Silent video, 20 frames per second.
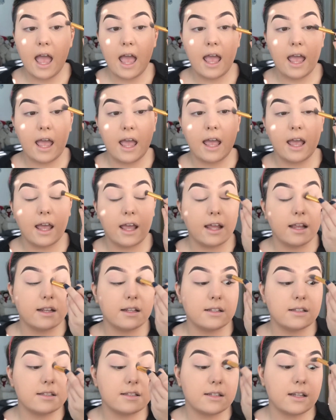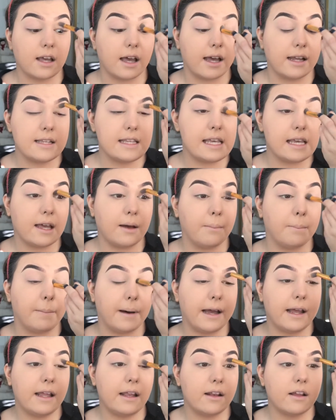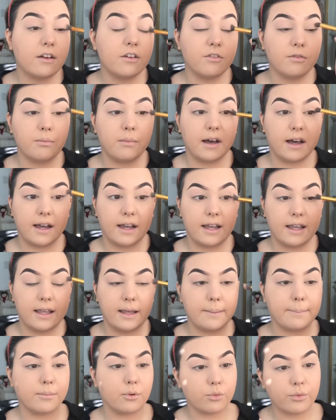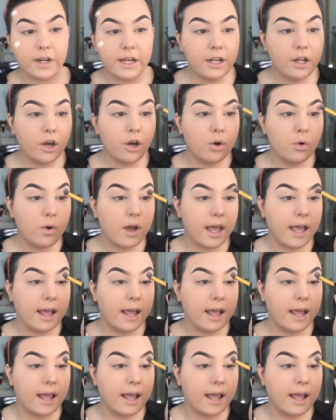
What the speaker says: and I take a bite of my burrito,